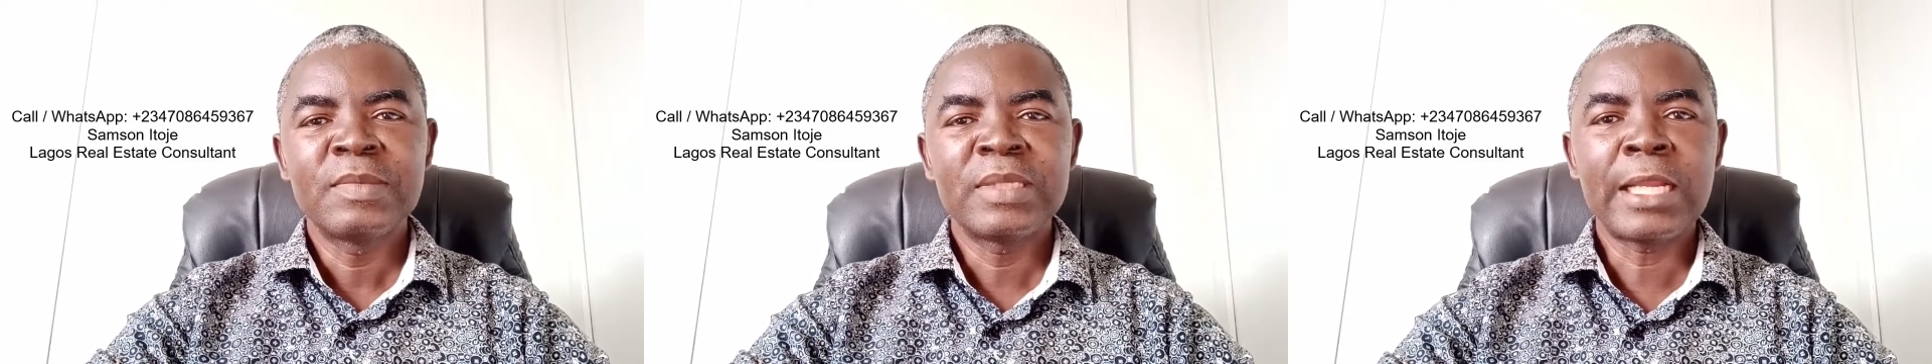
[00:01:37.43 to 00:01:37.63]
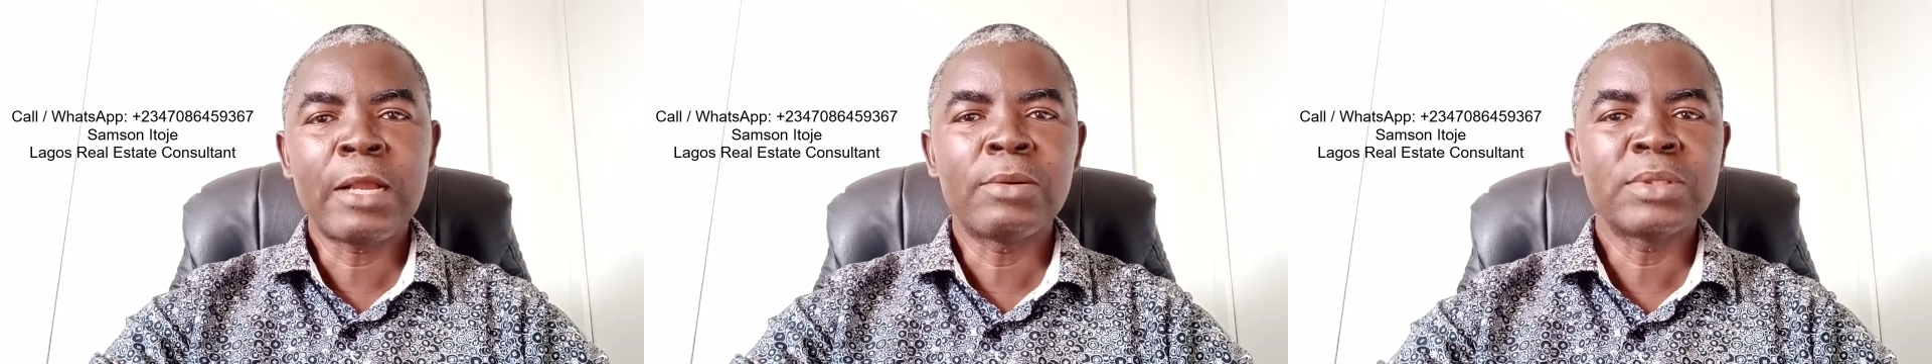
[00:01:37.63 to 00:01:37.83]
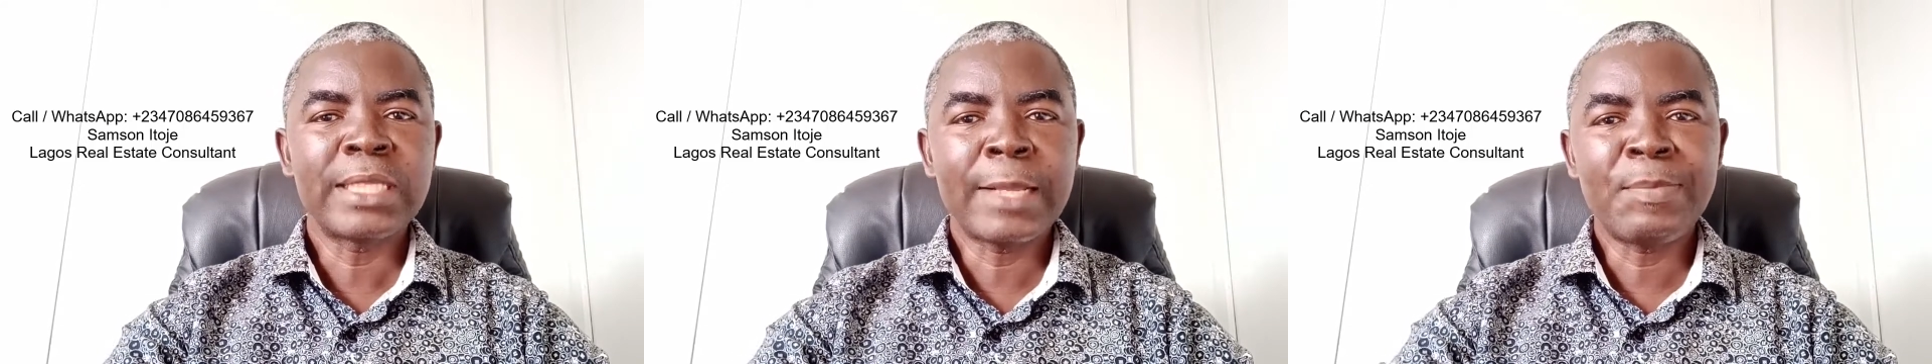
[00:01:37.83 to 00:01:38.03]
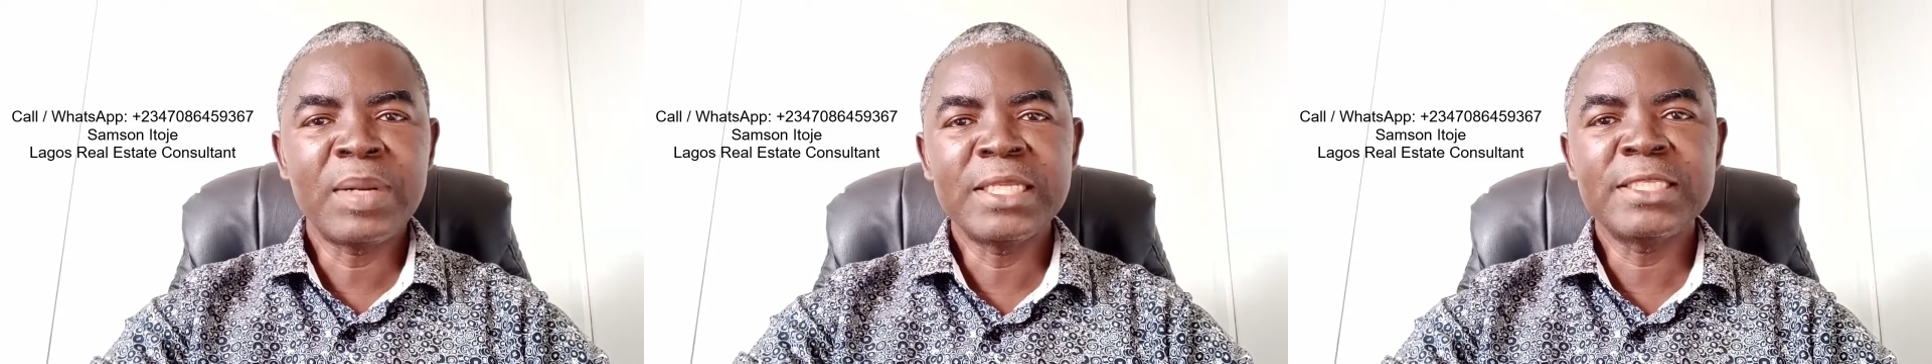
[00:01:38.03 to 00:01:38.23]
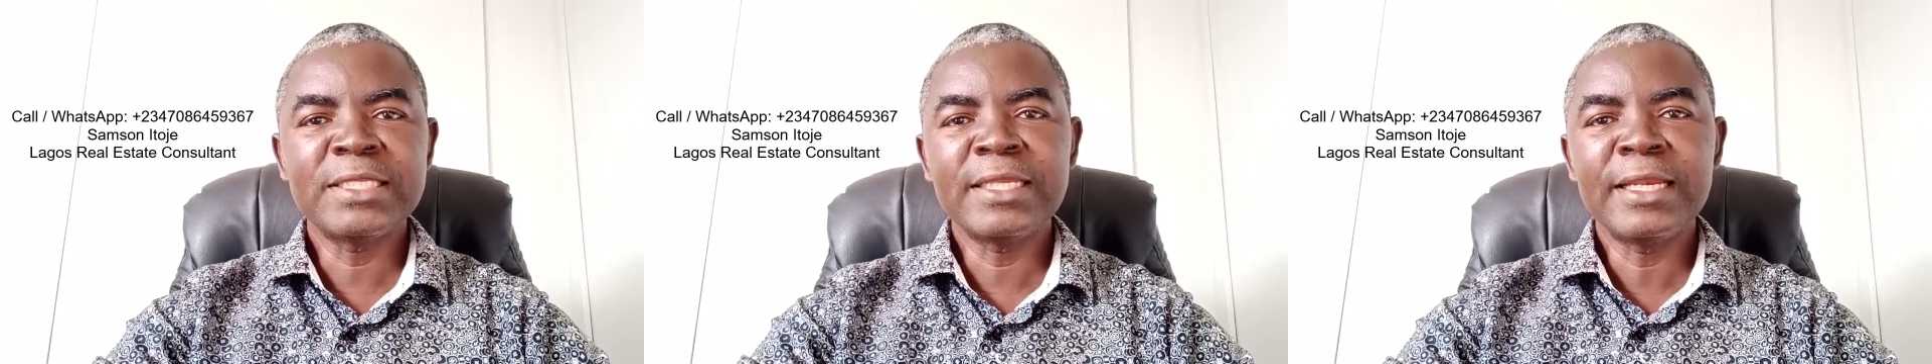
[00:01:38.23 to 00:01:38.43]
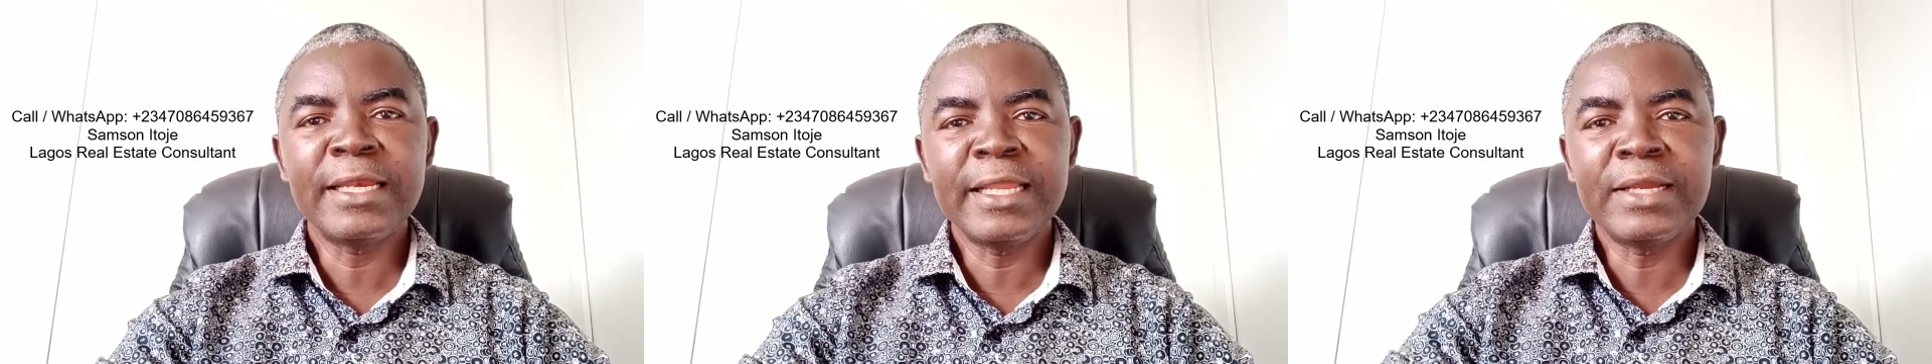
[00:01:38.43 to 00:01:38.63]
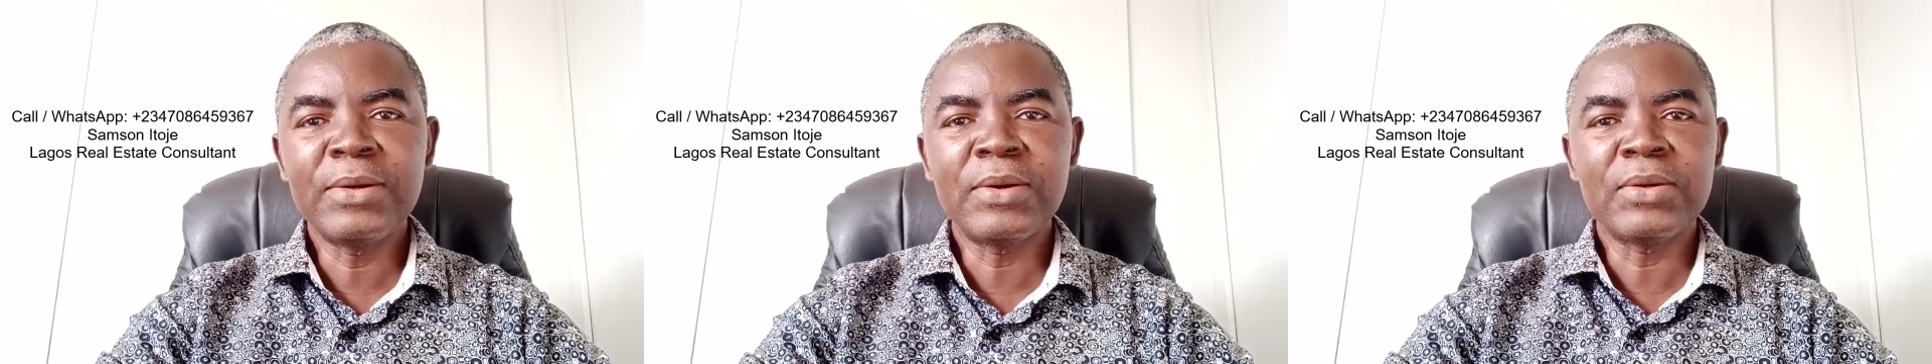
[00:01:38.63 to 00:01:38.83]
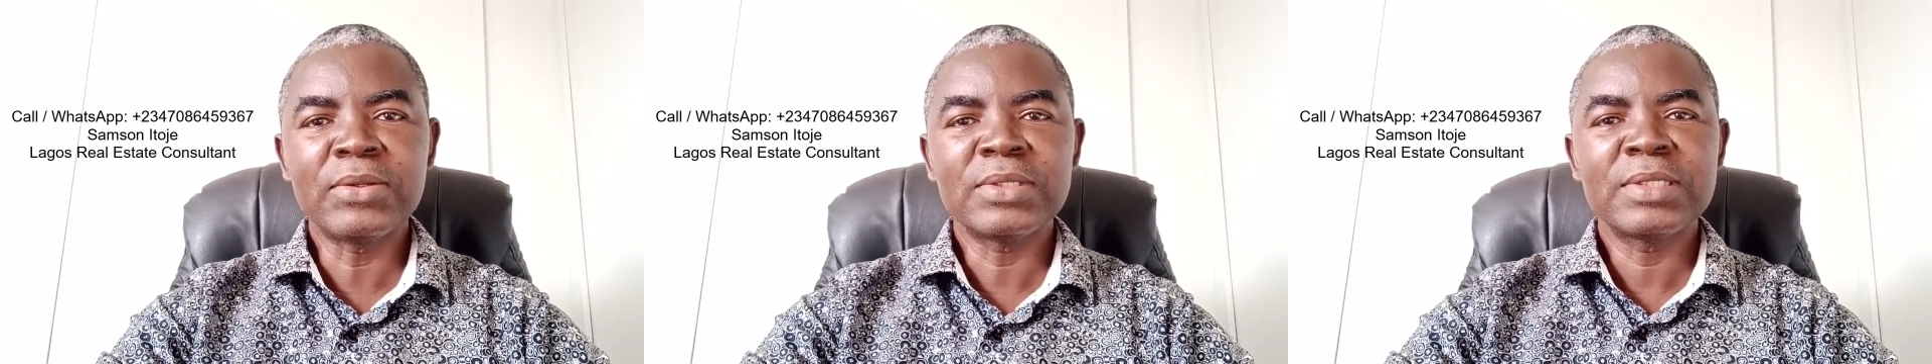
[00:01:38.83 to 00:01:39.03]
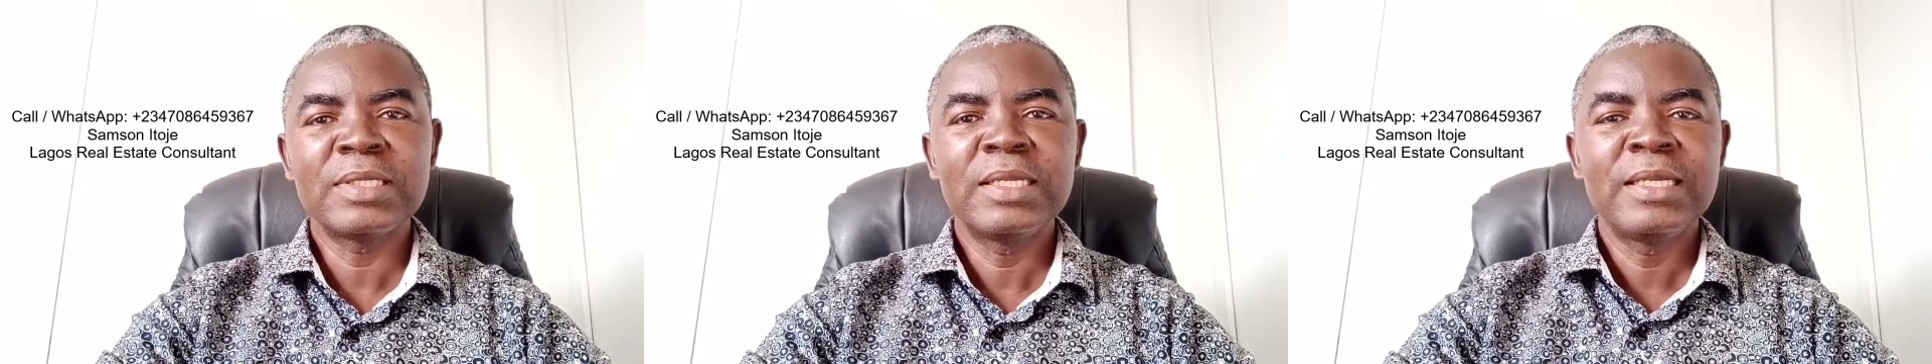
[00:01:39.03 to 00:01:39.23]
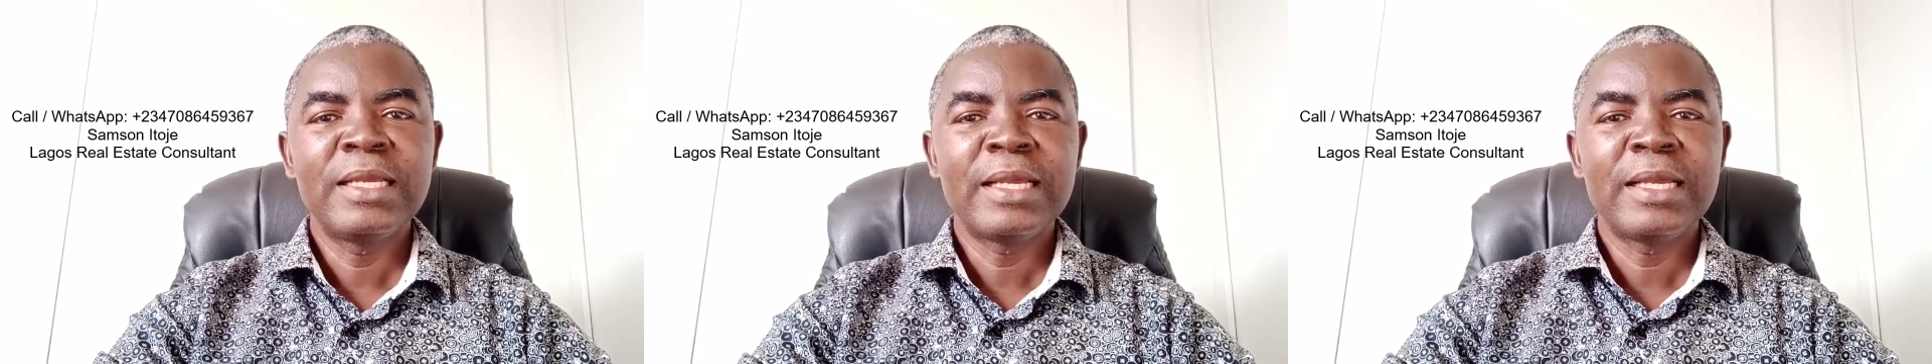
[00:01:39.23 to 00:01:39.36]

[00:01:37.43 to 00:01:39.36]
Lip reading: Now there are places in Lagos